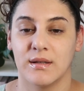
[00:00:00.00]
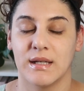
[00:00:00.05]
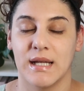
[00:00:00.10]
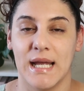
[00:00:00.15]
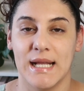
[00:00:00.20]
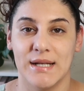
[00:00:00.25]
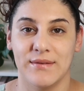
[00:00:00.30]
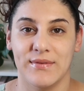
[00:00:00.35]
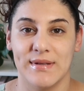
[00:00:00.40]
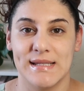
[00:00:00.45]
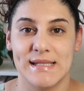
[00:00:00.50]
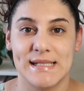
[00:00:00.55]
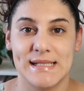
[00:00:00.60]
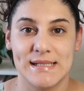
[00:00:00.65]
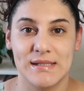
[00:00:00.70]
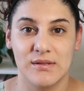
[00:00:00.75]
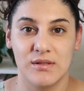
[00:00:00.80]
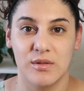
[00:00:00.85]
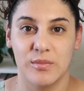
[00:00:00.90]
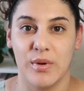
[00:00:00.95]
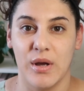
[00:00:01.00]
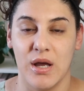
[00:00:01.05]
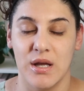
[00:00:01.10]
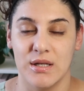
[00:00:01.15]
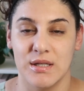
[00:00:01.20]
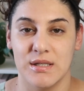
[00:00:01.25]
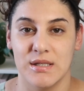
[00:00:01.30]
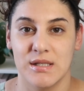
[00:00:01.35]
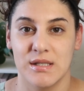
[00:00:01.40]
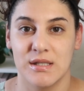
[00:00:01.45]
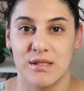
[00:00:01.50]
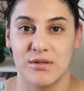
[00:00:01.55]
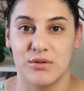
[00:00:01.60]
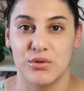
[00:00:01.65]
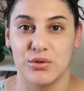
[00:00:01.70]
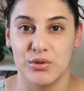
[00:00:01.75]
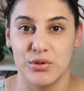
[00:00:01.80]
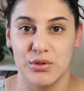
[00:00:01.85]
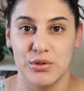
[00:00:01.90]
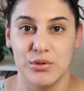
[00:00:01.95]
kind of instilled upon us
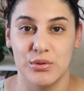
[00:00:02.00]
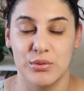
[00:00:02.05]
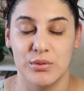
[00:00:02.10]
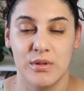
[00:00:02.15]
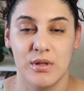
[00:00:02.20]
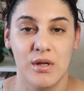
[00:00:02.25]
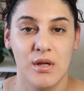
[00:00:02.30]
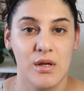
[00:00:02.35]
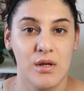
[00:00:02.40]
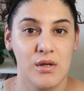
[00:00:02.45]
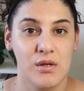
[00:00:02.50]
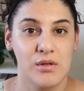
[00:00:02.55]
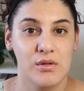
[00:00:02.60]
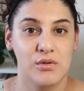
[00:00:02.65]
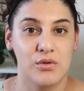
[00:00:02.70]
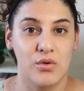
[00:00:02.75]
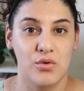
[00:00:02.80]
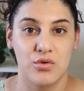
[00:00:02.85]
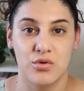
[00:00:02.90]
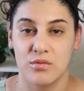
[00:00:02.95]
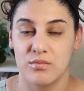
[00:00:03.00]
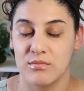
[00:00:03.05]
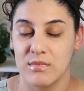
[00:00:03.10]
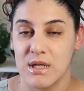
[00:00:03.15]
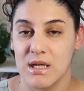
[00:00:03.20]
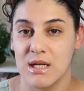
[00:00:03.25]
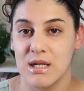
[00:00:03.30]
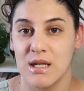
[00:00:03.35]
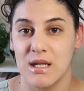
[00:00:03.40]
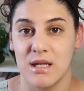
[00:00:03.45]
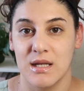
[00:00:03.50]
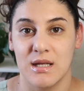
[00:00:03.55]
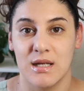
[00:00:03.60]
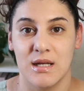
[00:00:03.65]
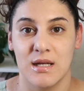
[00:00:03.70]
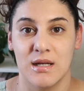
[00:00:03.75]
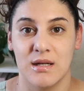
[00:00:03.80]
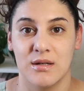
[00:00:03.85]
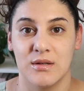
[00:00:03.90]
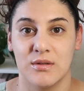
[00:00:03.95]
through social
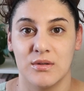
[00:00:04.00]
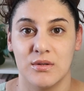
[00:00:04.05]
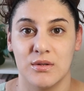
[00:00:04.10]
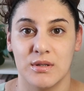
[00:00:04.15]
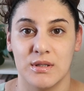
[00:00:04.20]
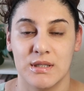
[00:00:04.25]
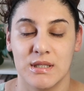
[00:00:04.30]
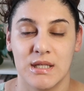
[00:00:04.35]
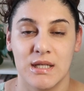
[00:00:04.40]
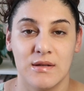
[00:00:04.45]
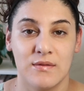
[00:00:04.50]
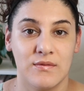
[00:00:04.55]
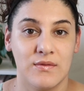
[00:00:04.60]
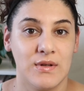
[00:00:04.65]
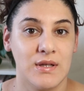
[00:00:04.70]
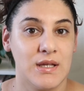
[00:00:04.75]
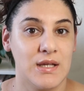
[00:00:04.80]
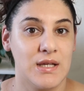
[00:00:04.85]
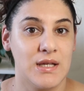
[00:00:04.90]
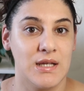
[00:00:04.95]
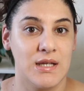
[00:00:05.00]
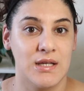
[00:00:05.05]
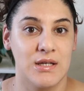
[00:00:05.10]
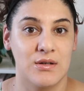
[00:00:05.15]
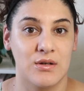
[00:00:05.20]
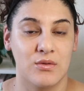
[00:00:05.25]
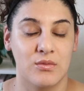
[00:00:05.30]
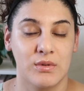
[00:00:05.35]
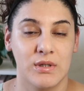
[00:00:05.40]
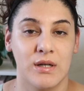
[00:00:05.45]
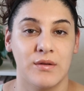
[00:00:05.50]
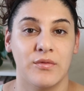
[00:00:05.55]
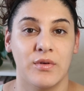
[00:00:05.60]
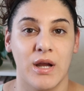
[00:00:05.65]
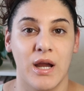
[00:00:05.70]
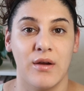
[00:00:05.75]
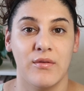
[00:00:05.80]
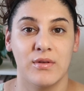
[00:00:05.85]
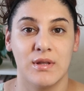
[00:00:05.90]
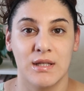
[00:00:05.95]
media or TV or whatever?
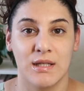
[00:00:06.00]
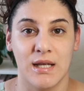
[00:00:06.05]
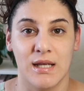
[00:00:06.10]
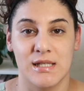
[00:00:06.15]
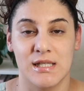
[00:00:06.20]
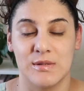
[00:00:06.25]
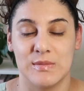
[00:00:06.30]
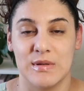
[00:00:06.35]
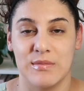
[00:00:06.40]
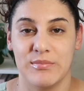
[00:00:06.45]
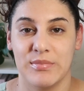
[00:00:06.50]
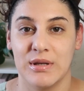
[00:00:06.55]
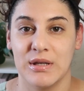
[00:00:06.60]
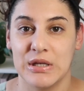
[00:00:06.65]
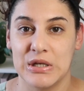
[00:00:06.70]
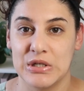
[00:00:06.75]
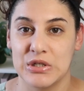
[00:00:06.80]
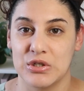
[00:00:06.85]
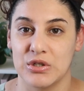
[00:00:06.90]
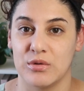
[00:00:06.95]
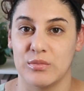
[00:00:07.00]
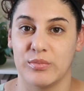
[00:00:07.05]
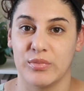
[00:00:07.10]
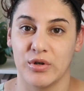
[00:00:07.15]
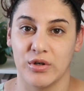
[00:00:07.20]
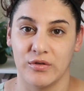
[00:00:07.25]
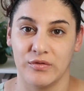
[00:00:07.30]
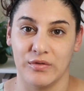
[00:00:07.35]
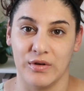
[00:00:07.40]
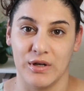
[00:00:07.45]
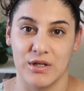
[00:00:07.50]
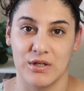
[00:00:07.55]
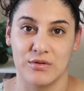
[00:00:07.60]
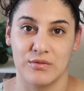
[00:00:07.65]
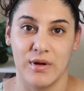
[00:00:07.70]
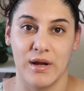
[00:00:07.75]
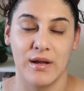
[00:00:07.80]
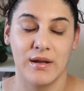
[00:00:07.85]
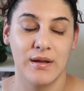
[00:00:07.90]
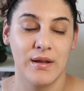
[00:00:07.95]
Everything has to be picture perfect,
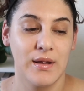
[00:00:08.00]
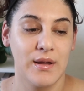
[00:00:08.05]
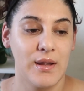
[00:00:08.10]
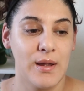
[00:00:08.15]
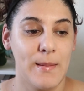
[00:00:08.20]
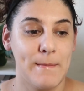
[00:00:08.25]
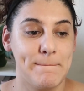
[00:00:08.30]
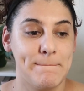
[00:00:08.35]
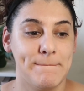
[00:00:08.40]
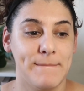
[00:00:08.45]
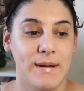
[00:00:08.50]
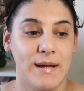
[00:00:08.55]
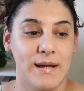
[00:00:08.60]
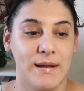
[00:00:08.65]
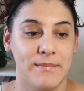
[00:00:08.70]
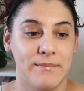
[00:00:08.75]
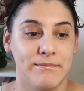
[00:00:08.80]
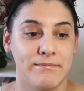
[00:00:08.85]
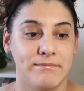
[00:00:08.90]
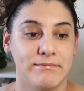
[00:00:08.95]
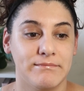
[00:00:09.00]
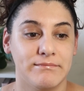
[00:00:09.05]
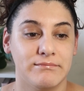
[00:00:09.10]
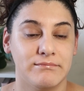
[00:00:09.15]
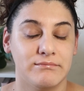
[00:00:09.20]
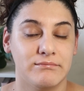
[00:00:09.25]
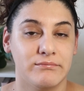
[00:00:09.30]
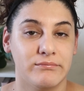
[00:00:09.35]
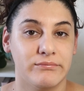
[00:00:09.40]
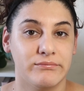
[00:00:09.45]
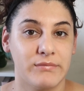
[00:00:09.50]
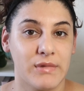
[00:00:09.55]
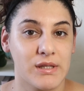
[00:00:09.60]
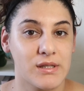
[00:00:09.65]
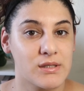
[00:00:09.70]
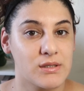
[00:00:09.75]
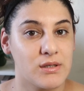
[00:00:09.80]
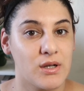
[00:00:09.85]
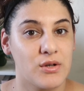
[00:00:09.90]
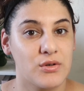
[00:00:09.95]
right? But
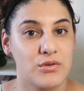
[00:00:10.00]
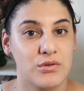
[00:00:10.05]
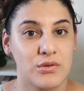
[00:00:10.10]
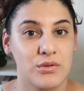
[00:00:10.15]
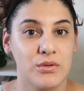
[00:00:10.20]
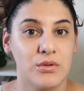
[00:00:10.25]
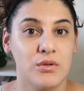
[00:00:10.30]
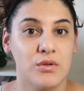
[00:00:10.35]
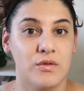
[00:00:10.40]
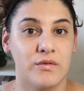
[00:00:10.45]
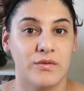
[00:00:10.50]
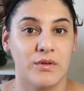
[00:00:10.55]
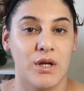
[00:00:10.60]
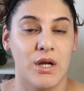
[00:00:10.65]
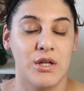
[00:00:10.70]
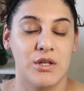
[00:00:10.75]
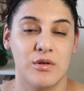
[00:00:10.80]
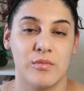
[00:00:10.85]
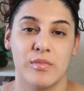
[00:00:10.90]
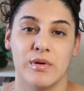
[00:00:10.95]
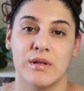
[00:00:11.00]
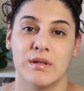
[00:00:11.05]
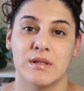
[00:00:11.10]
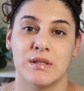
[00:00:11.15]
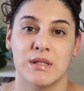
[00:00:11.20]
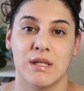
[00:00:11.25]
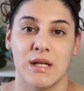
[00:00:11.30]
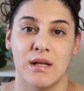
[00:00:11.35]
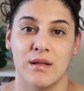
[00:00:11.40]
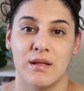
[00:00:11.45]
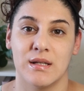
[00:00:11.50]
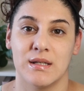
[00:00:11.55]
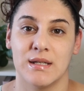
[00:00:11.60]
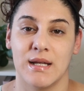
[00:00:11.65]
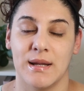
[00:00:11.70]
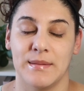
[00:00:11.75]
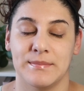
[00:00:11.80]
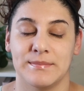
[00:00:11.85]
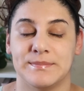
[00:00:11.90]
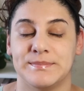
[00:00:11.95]
that's not true 100% of the
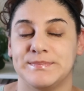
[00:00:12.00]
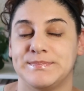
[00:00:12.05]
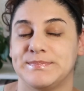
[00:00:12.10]
time.